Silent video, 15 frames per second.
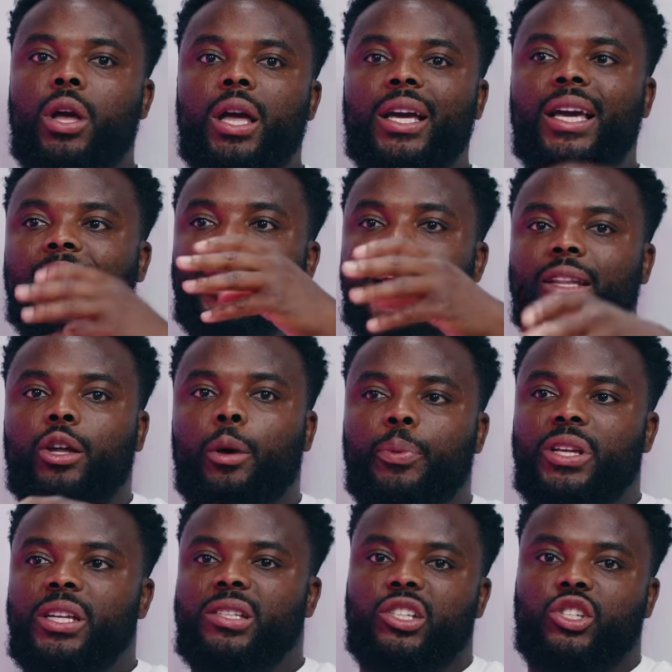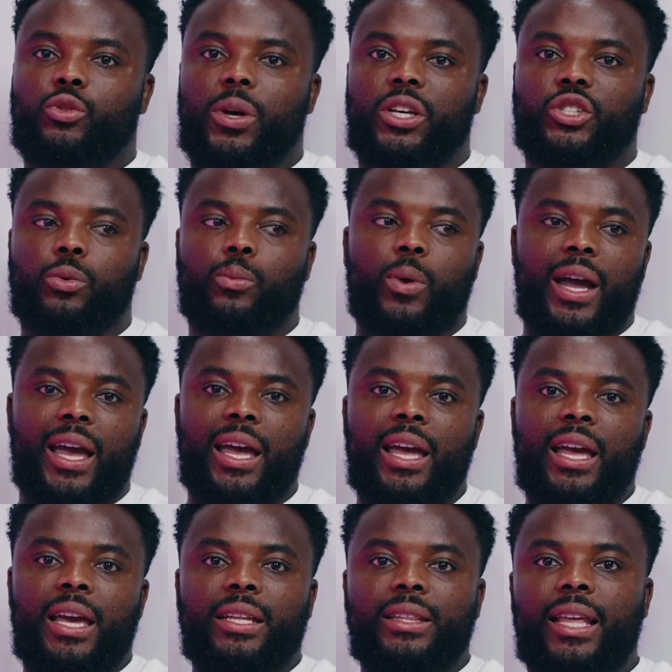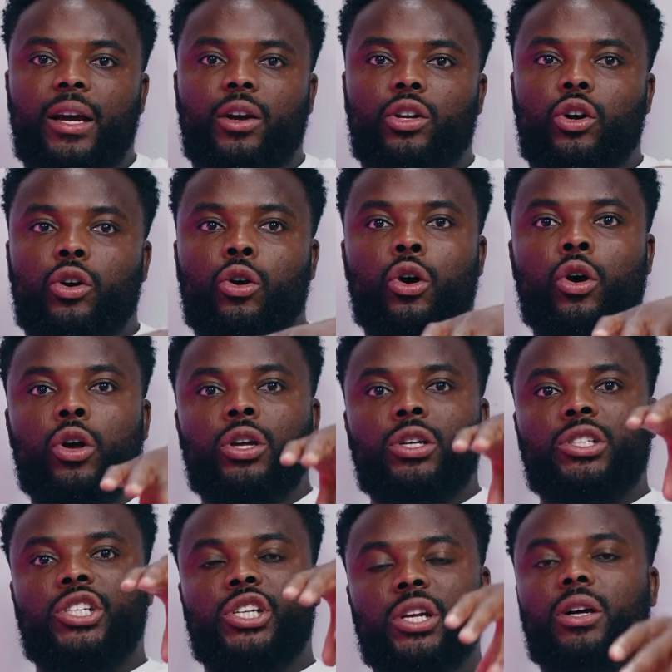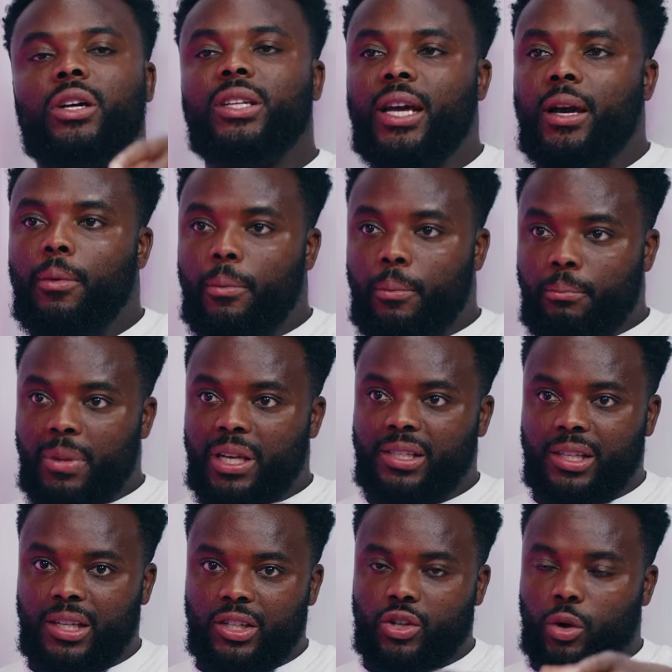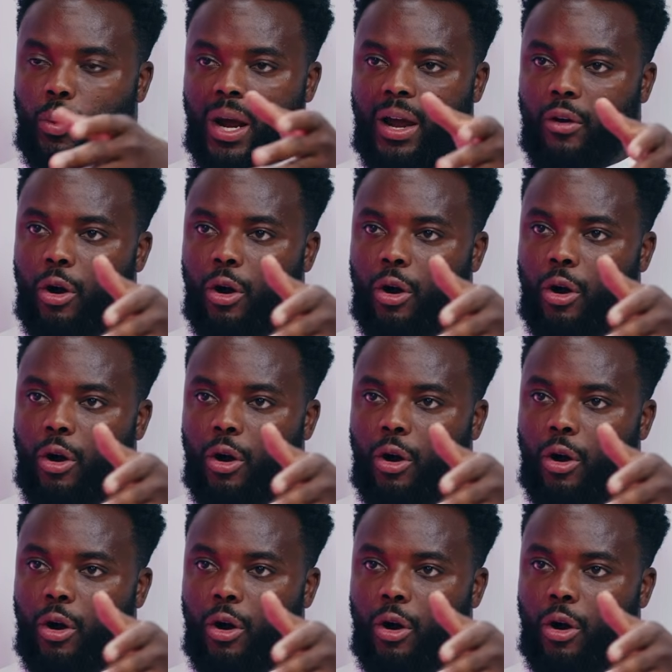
can end up in this situation where they're gonna cheat on their missus or